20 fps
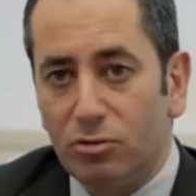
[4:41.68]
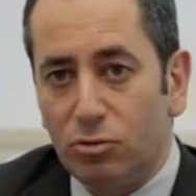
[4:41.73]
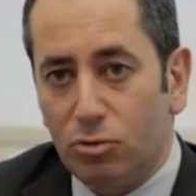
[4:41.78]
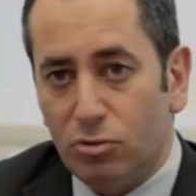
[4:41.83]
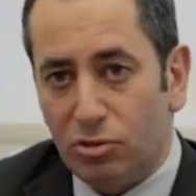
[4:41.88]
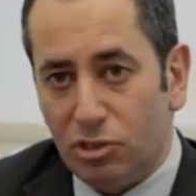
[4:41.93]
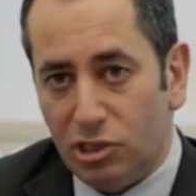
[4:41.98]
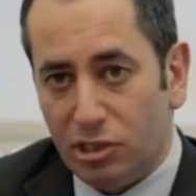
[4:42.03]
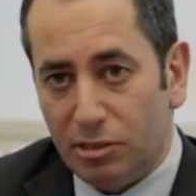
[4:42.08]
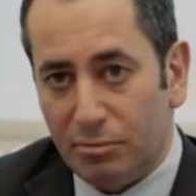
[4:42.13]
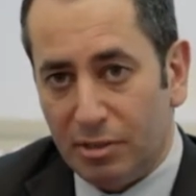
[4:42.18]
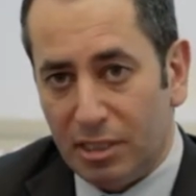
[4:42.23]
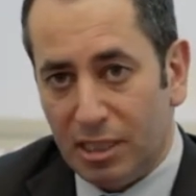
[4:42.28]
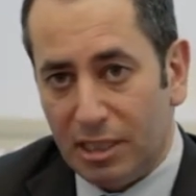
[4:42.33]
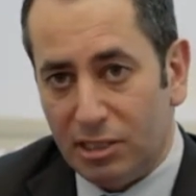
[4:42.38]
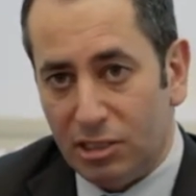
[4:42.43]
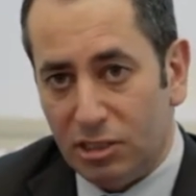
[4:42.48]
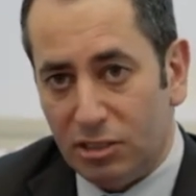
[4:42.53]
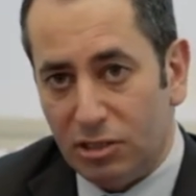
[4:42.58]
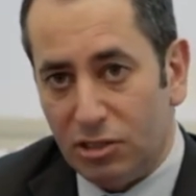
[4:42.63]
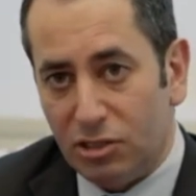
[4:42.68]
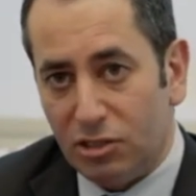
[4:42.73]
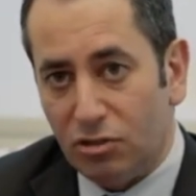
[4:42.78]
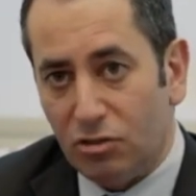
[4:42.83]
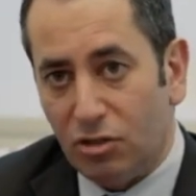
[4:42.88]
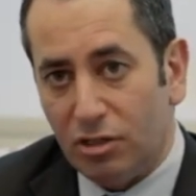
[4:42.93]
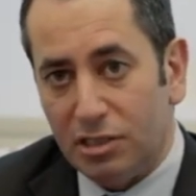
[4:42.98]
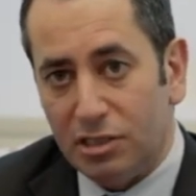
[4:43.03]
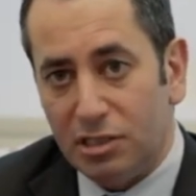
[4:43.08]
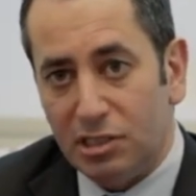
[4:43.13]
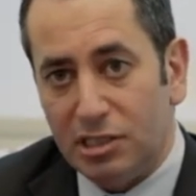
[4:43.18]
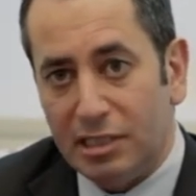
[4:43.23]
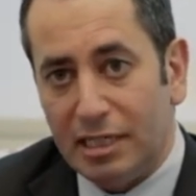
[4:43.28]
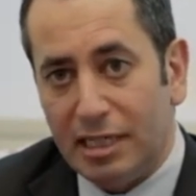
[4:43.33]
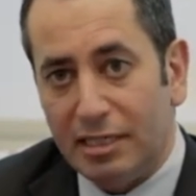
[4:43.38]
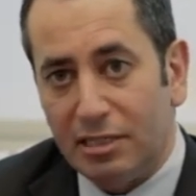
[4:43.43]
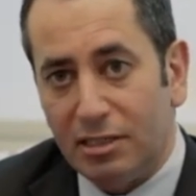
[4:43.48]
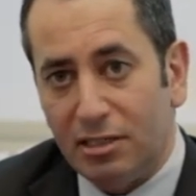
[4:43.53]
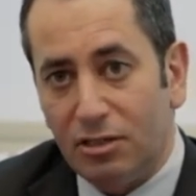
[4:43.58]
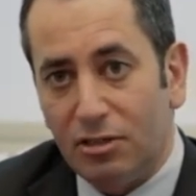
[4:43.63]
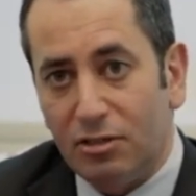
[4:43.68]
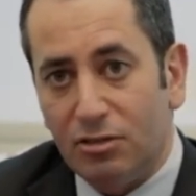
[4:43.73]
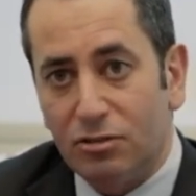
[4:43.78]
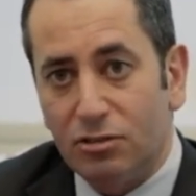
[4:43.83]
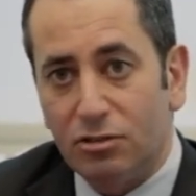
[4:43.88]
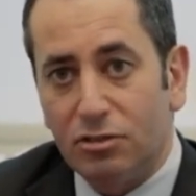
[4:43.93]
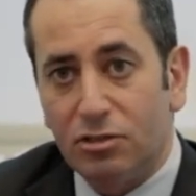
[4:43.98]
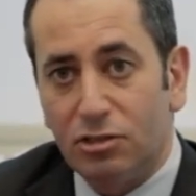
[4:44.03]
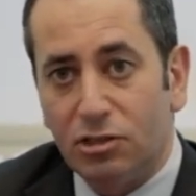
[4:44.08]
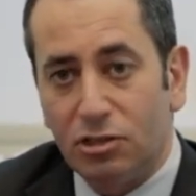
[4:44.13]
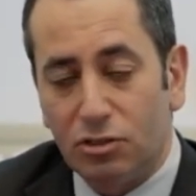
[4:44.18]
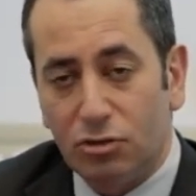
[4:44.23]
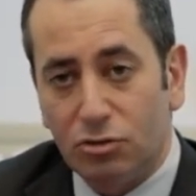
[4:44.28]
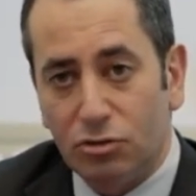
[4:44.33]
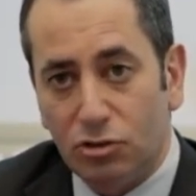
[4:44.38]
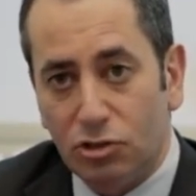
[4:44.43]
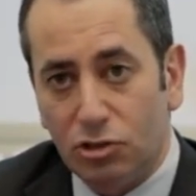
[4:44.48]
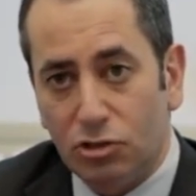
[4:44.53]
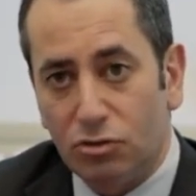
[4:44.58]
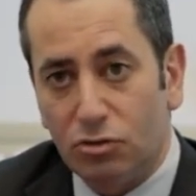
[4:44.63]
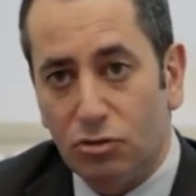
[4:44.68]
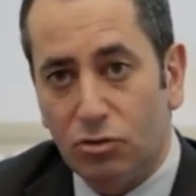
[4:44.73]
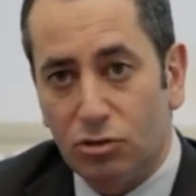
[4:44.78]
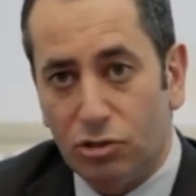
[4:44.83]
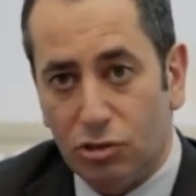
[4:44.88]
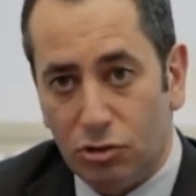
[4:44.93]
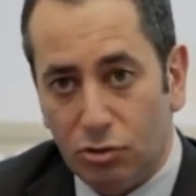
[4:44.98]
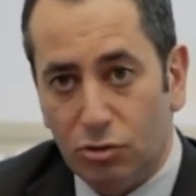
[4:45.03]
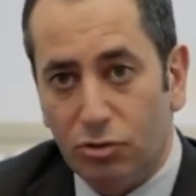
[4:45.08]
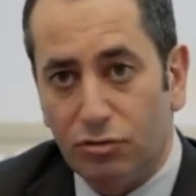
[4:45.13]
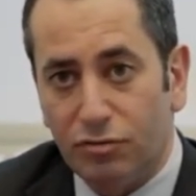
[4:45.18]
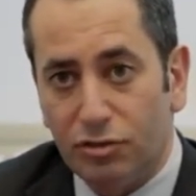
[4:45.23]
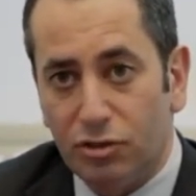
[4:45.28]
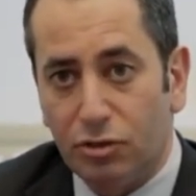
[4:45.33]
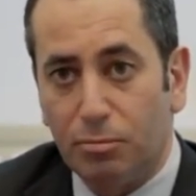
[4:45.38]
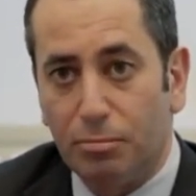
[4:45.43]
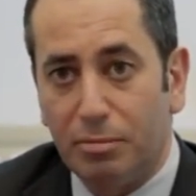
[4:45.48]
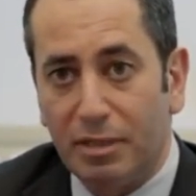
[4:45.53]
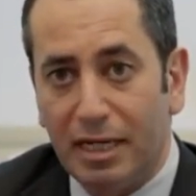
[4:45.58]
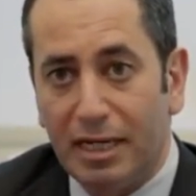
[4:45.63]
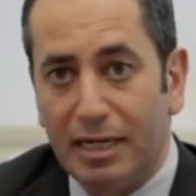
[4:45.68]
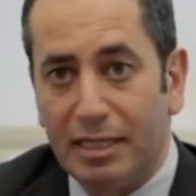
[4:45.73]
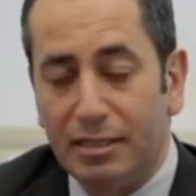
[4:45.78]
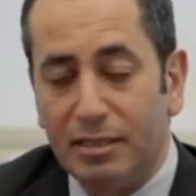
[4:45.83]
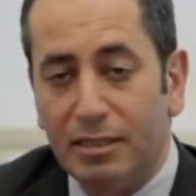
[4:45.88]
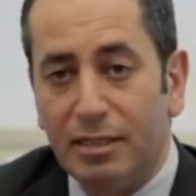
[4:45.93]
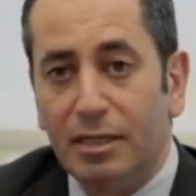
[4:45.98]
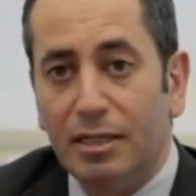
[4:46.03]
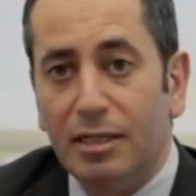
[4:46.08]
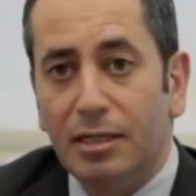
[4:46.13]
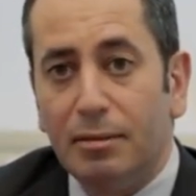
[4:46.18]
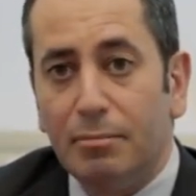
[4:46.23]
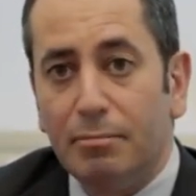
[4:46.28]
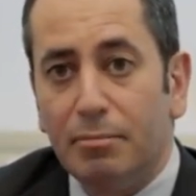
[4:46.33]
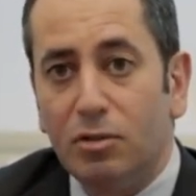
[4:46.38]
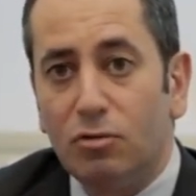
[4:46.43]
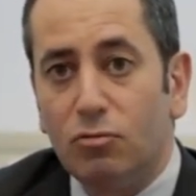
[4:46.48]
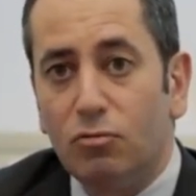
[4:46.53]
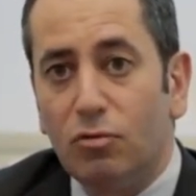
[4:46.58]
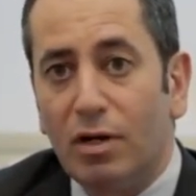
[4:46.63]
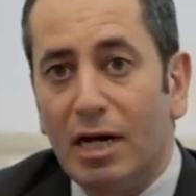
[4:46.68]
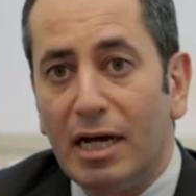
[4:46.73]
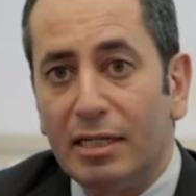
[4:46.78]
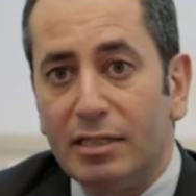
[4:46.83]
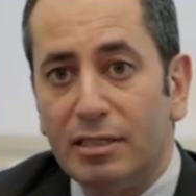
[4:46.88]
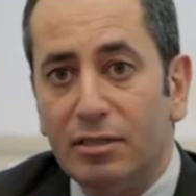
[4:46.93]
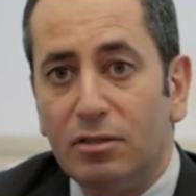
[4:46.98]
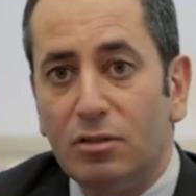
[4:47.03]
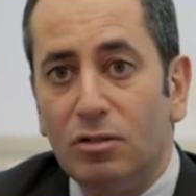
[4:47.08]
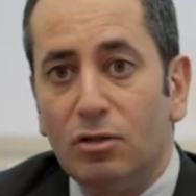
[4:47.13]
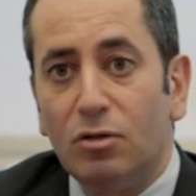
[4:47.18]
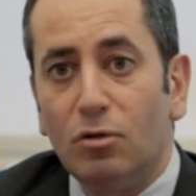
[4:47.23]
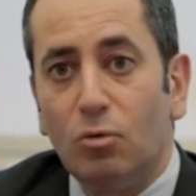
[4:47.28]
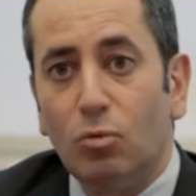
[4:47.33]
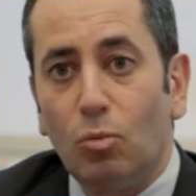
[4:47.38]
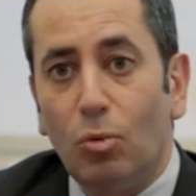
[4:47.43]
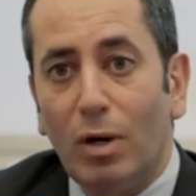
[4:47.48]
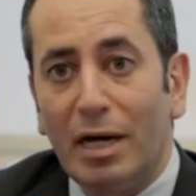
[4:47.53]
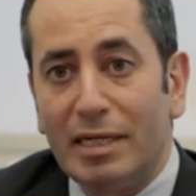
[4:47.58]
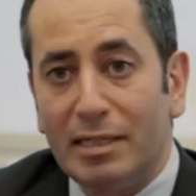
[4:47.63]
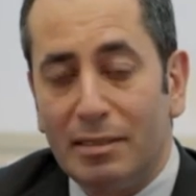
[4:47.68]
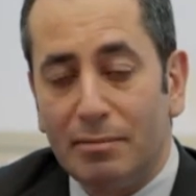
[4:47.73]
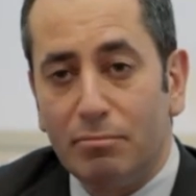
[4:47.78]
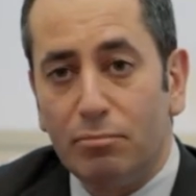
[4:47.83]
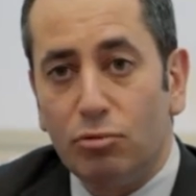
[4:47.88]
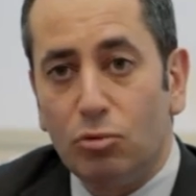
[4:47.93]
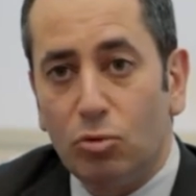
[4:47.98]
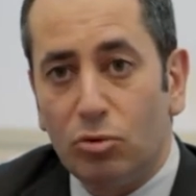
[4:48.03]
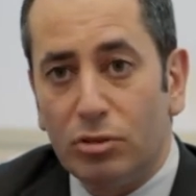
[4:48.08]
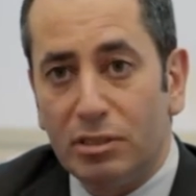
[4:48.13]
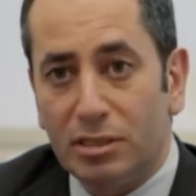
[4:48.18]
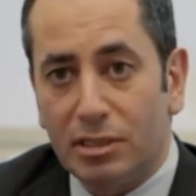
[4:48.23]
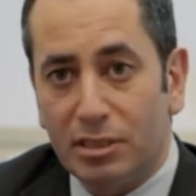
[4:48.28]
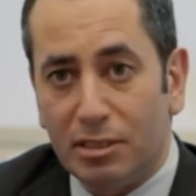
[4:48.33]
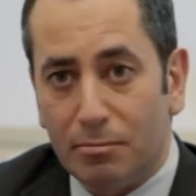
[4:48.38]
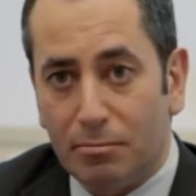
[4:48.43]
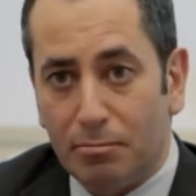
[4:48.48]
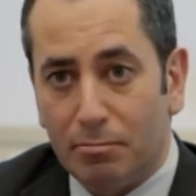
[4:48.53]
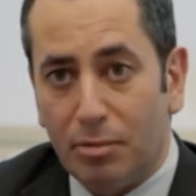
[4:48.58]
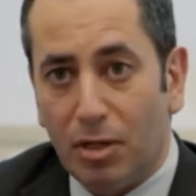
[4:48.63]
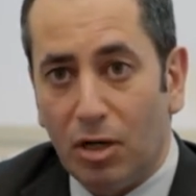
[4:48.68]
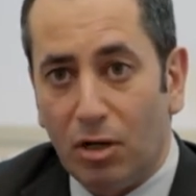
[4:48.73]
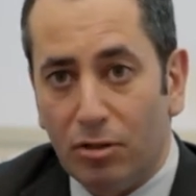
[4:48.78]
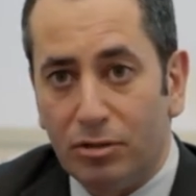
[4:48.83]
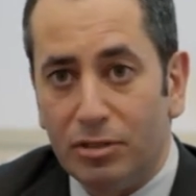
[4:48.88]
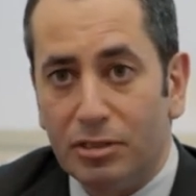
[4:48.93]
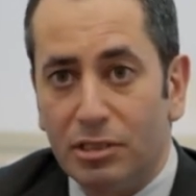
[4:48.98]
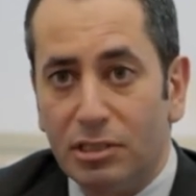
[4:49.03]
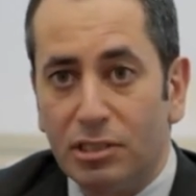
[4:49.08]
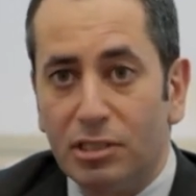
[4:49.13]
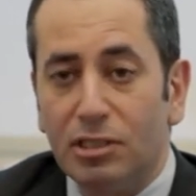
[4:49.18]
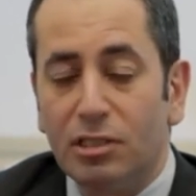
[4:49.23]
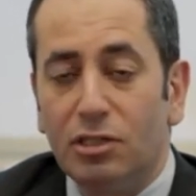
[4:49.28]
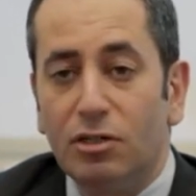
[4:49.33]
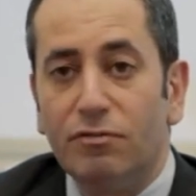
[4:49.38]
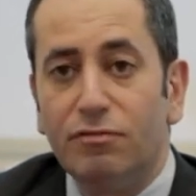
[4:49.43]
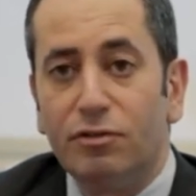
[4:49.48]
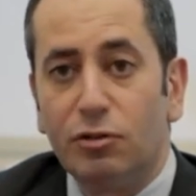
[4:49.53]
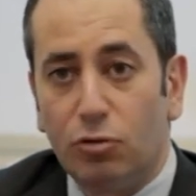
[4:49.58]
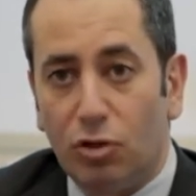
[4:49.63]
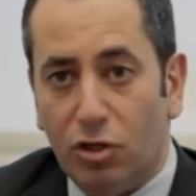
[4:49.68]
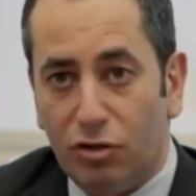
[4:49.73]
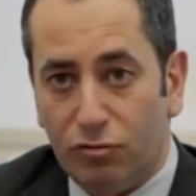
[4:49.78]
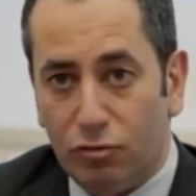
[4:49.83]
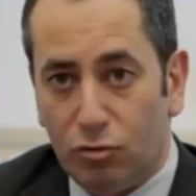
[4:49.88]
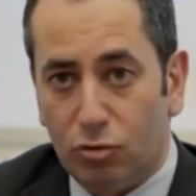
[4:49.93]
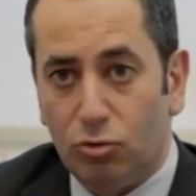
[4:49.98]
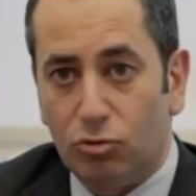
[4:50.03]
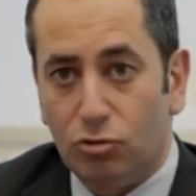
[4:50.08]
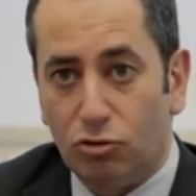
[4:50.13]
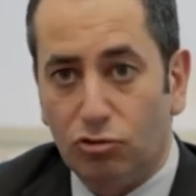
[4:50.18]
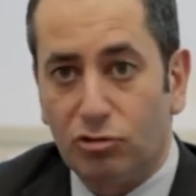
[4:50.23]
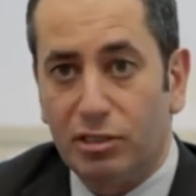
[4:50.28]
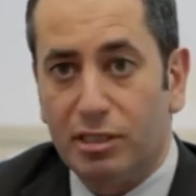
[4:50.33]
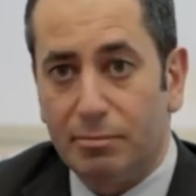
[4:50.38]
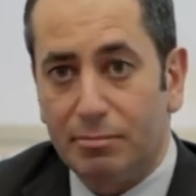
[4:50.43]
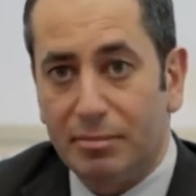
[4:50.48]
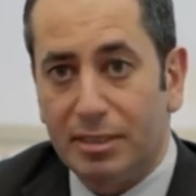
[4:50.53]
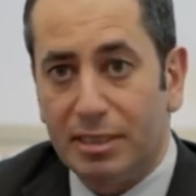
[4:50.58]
cord stimulation is not a standalone solution or cure for your pain, but rather one important component of your overall treatment.